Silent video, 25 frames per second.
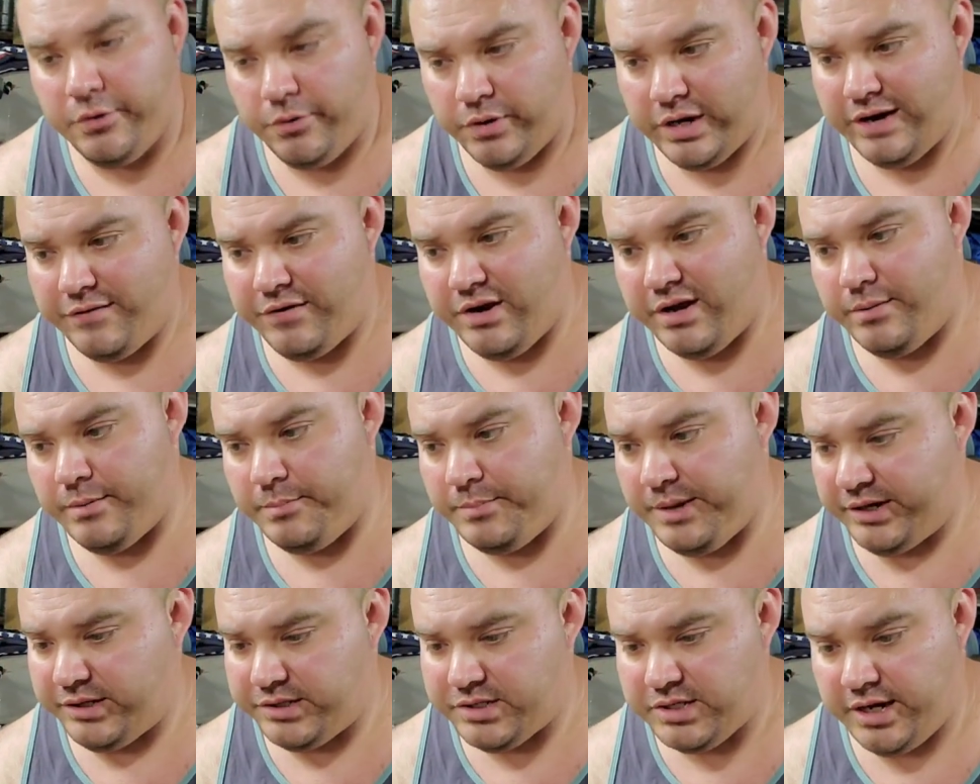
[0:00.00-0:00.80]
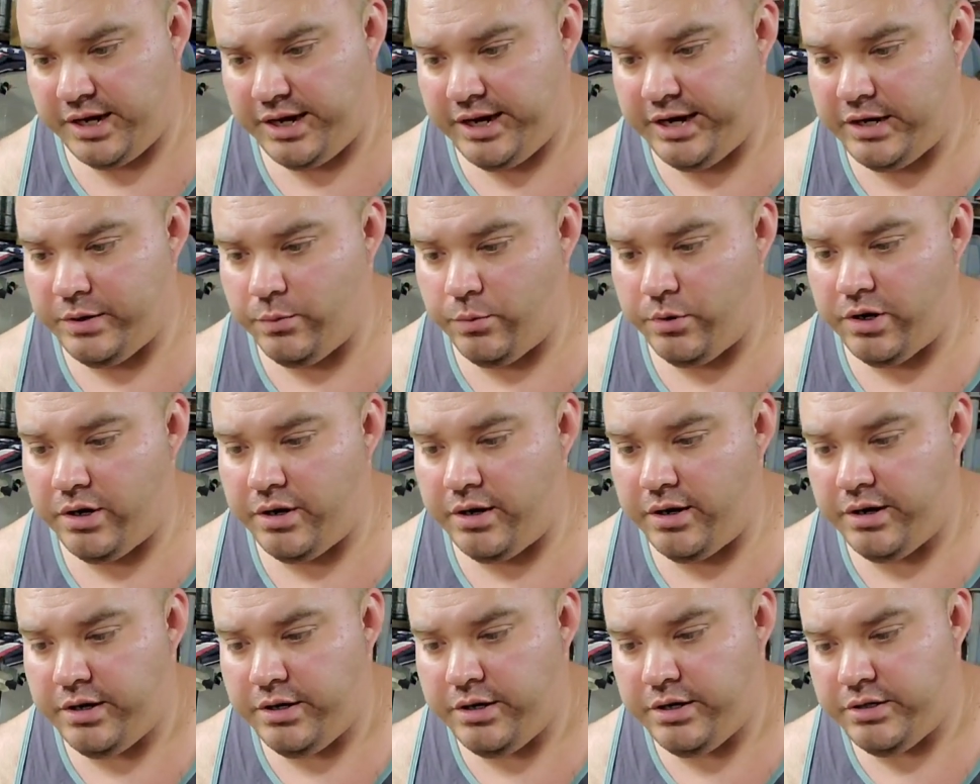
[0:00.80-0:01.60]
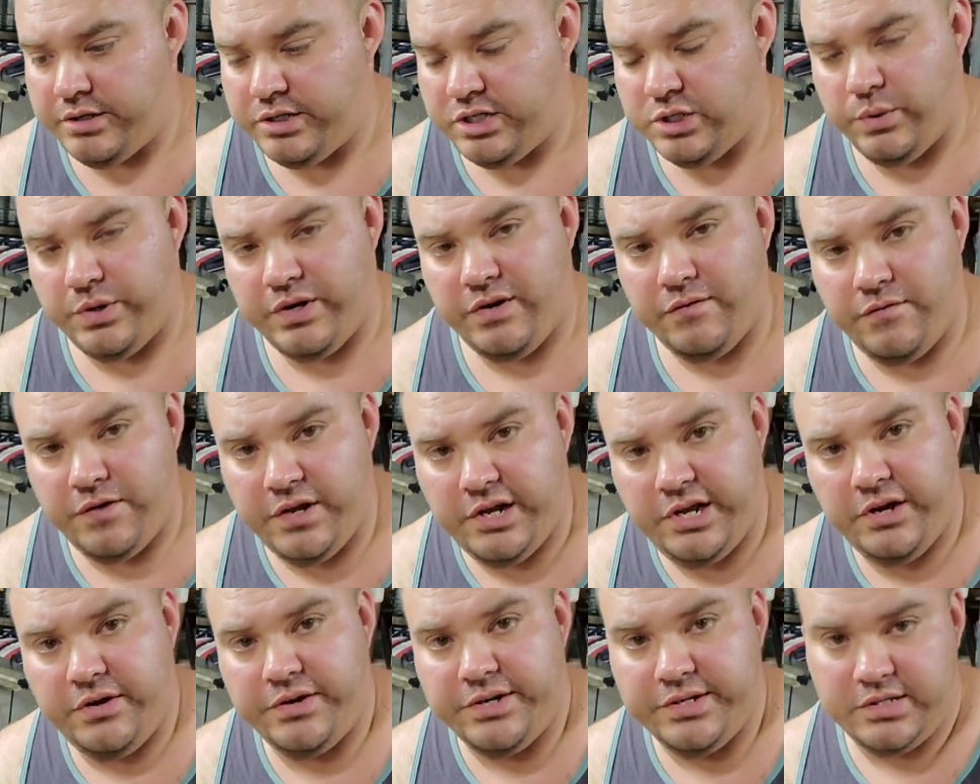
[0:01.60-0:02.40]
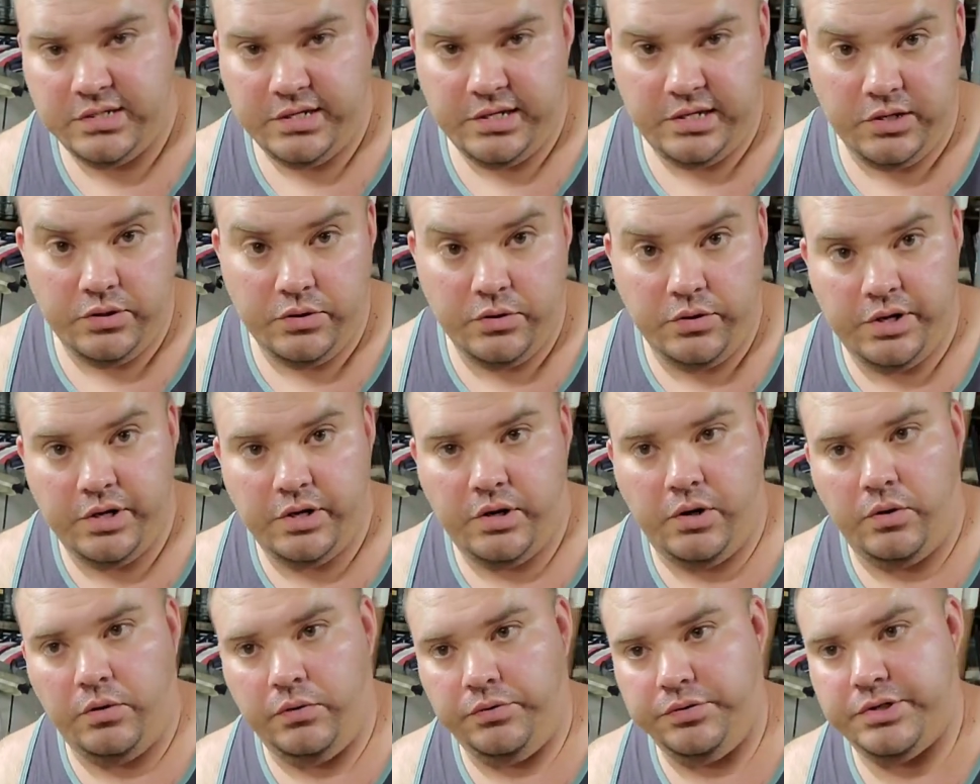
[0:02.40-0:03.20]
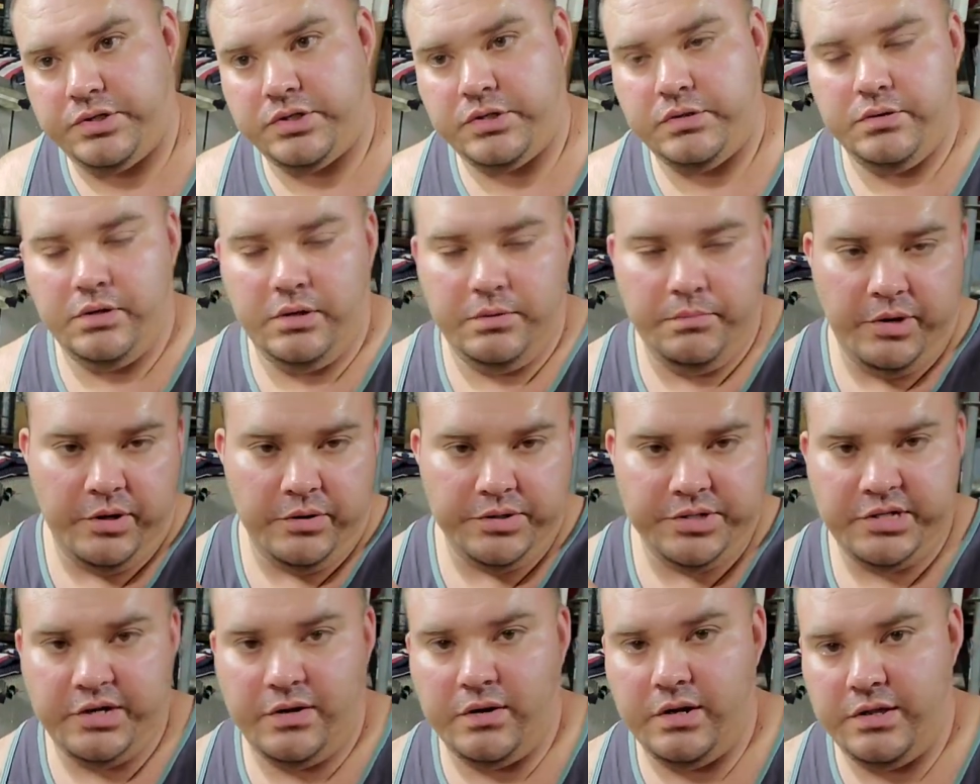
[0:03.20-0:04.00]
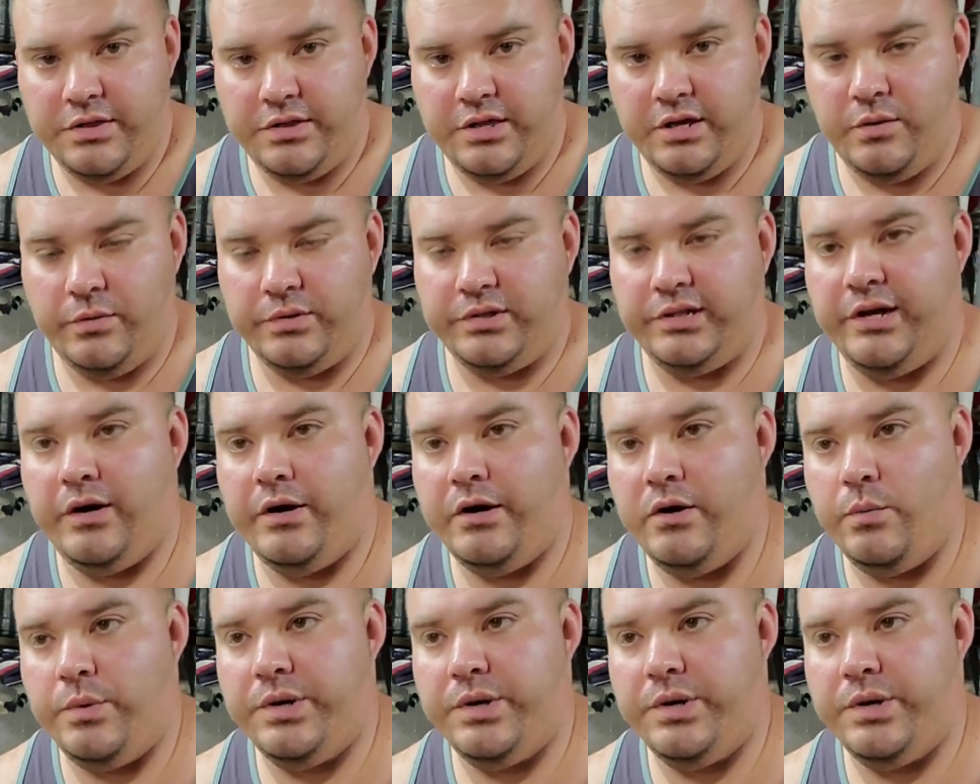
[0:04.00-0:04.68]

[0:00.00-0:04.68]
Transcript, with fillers: whenever him and Michael Todd were doing a video to see who can hold the, the most and everything with Larry